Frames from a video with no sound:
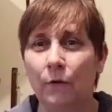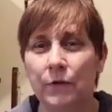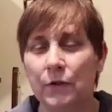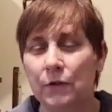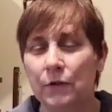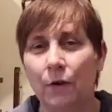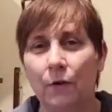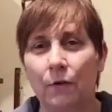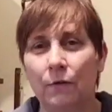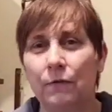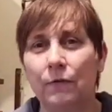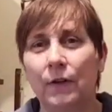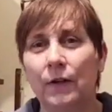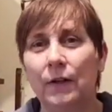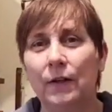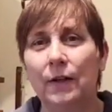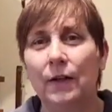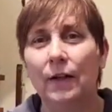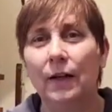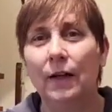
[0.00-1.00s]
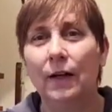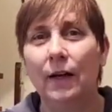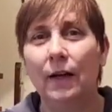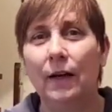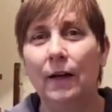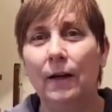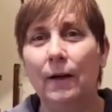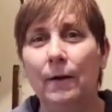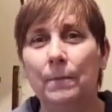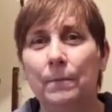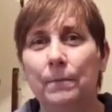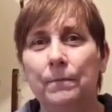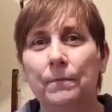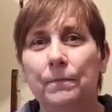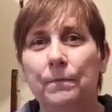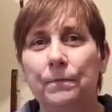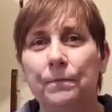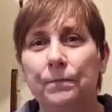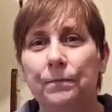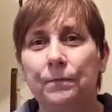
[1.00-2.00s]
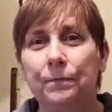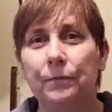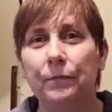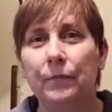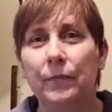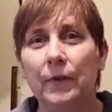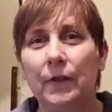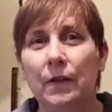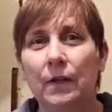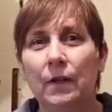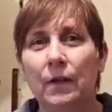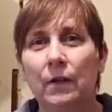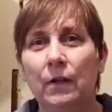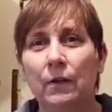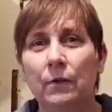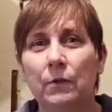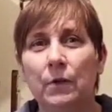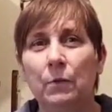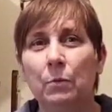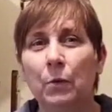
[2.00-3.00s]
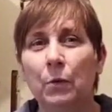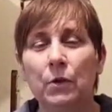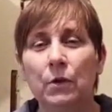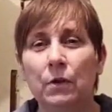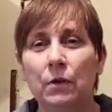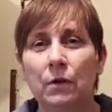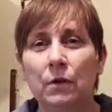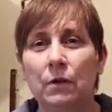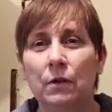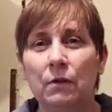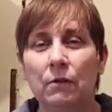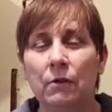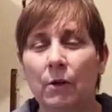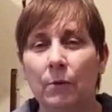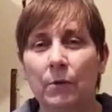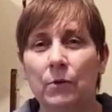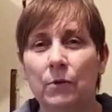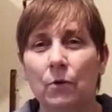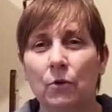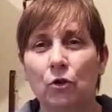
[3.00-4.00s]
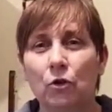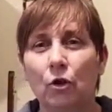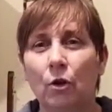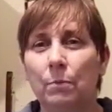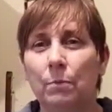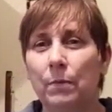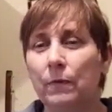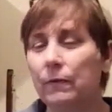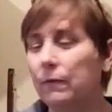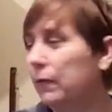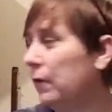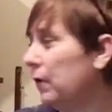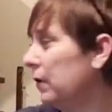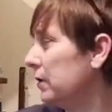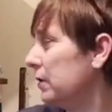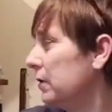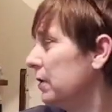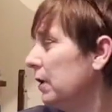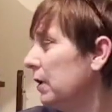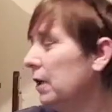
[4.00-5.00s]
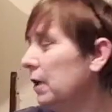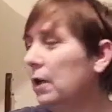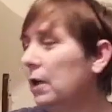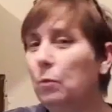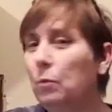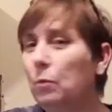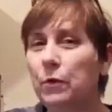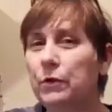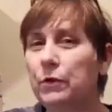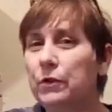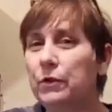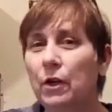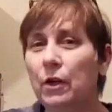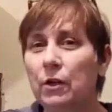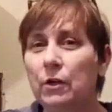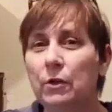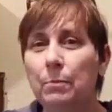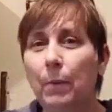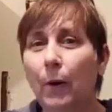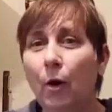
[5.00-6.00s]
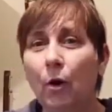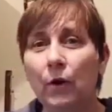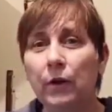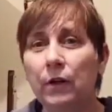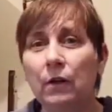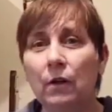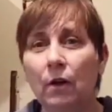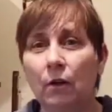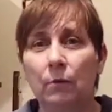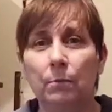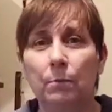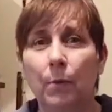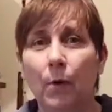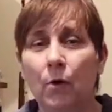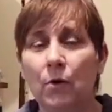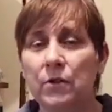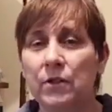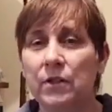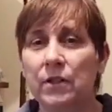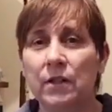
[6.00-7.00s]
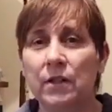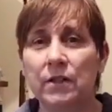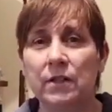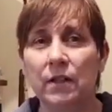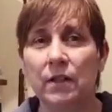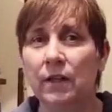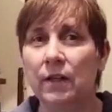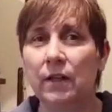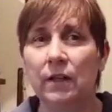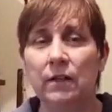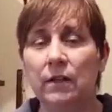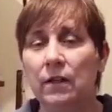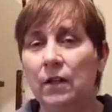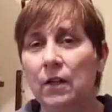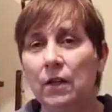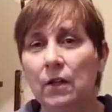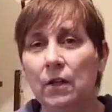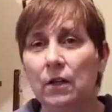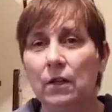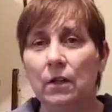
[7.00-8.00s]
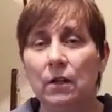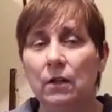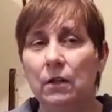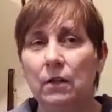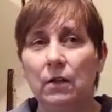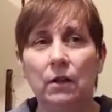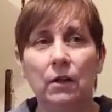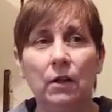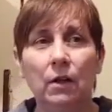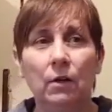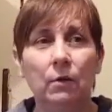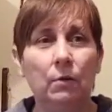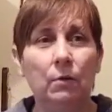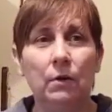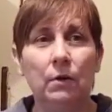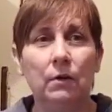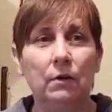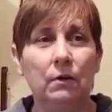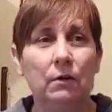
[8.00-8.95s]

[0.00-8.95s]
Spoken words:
stuff. You know, you wouldn't go into a shop and find wood turned pine cone boxes in, you know,